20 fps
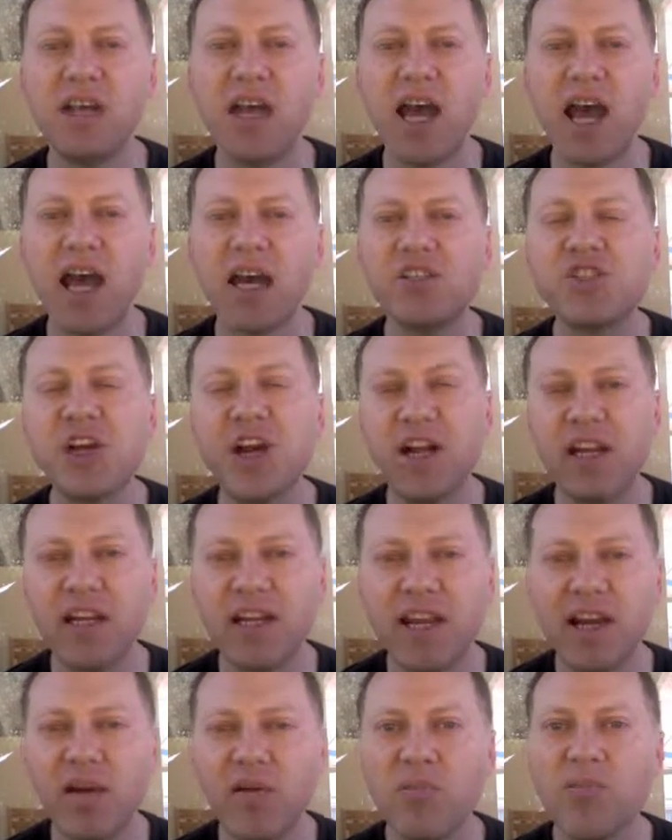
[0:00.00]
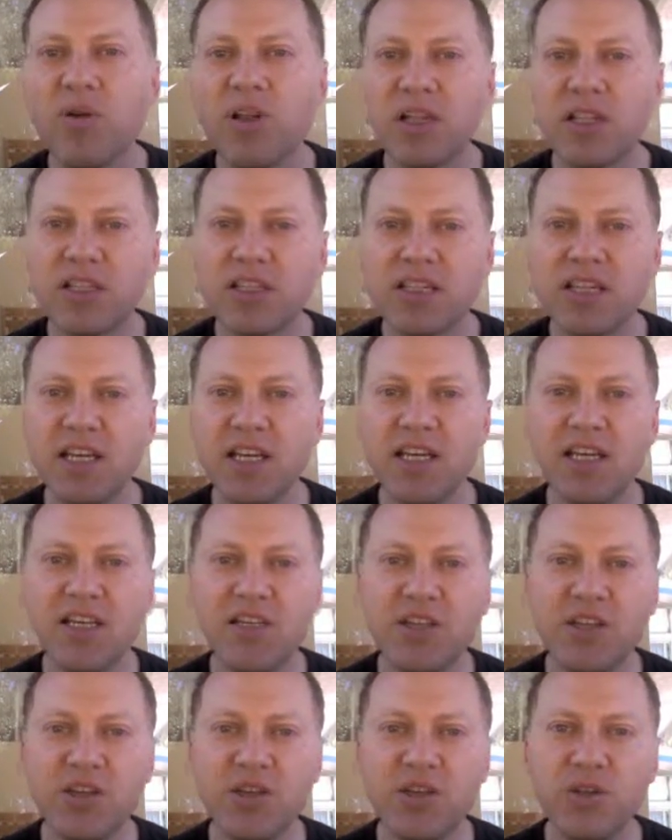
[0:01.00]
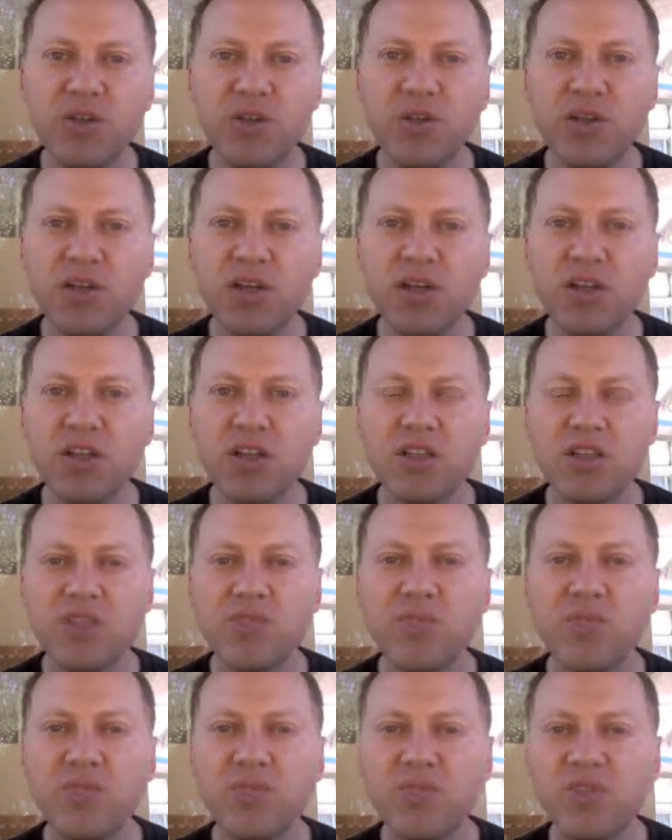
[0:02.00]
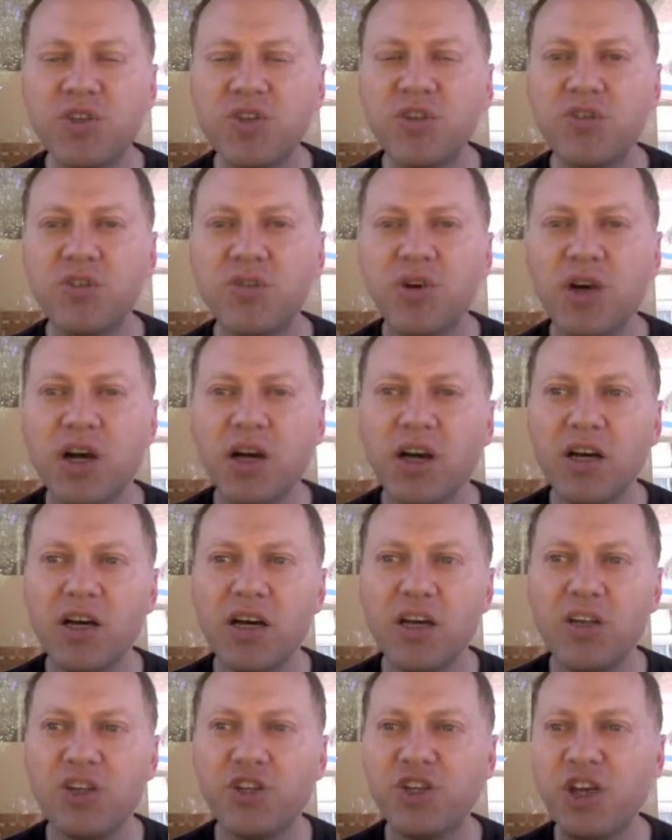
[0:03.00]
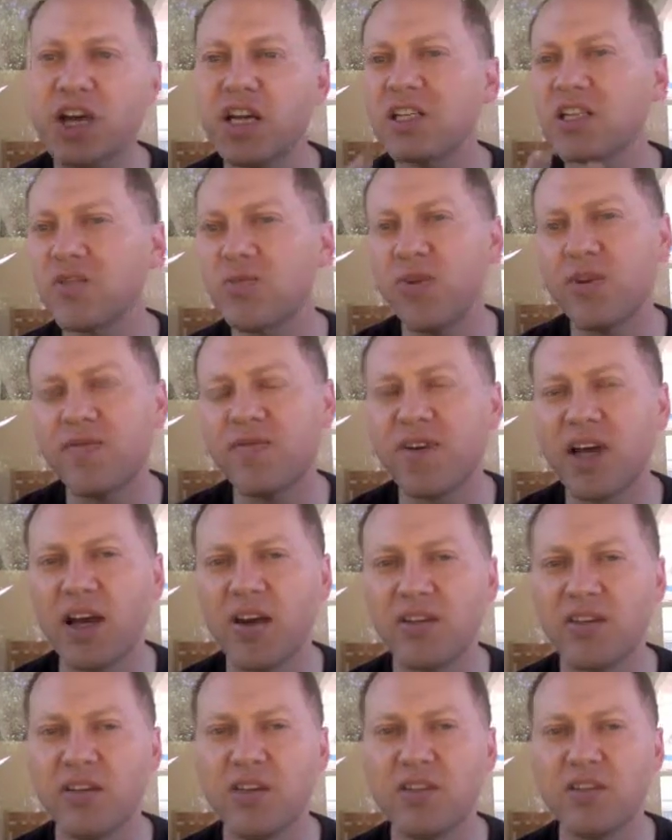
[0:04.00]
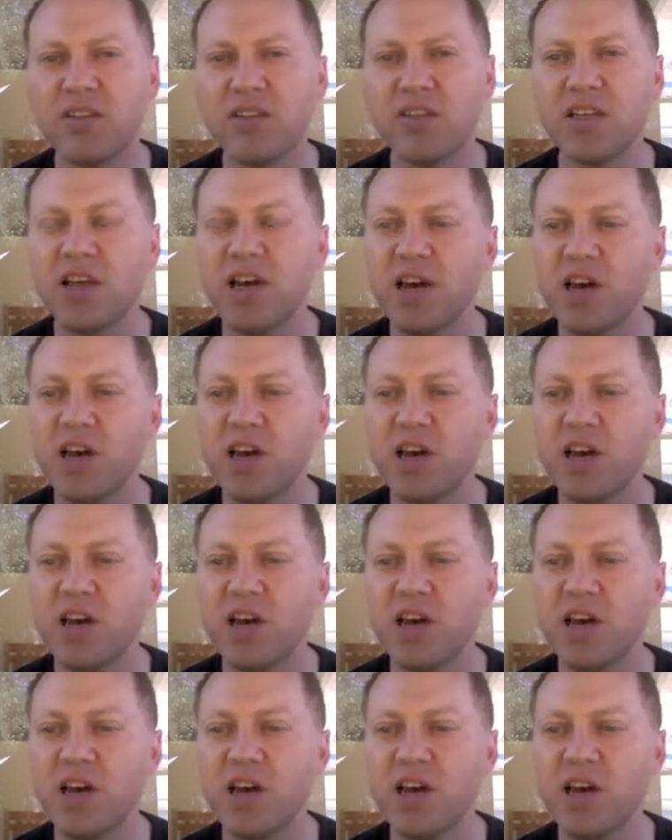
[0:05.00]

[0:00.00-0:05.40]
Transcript: agile in our ability to adjust with founders'